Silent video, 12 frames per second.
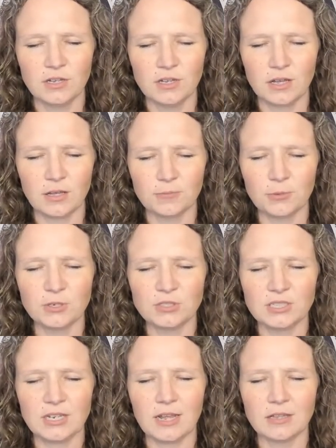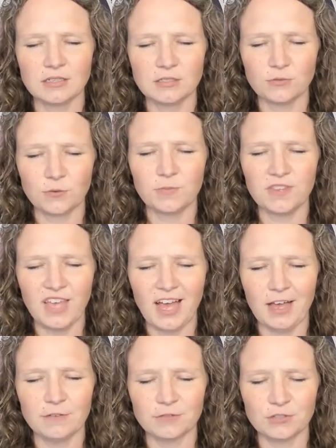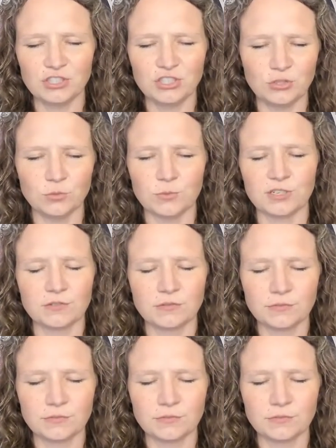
um, personalities from the average human.